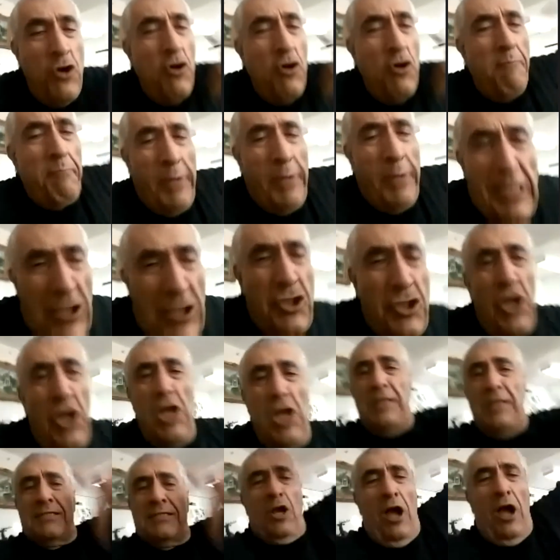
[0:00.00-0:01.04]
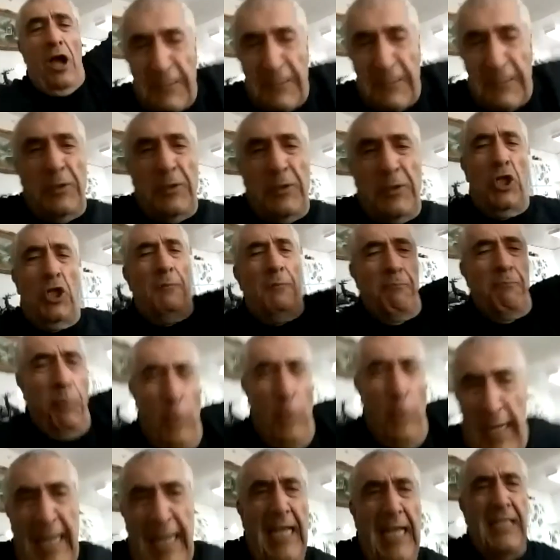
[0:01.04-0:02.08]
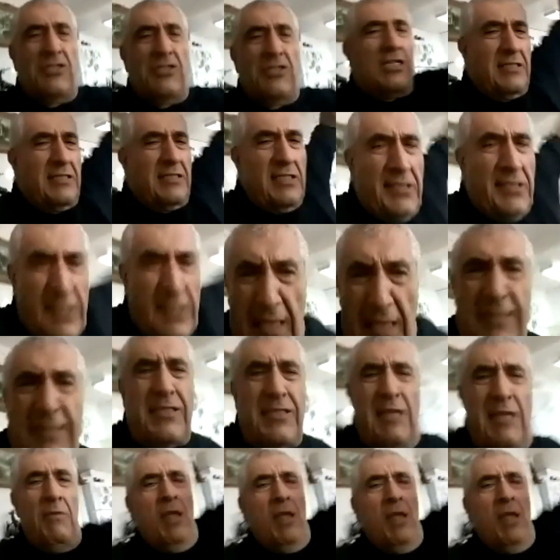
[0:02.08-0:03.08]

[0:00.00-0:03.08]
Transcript: bridges, hospital, police, justice system?